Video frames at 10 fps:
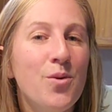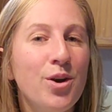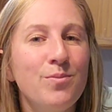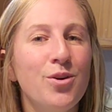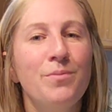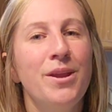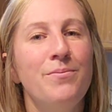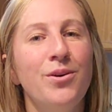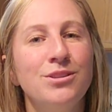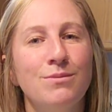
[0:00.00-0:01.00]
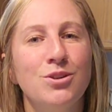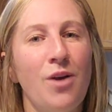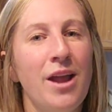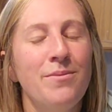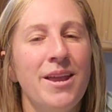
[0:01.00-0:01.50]
more and more people
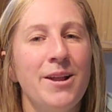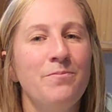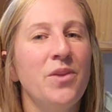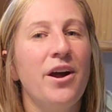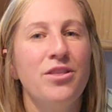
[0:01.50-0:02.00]
subscribing,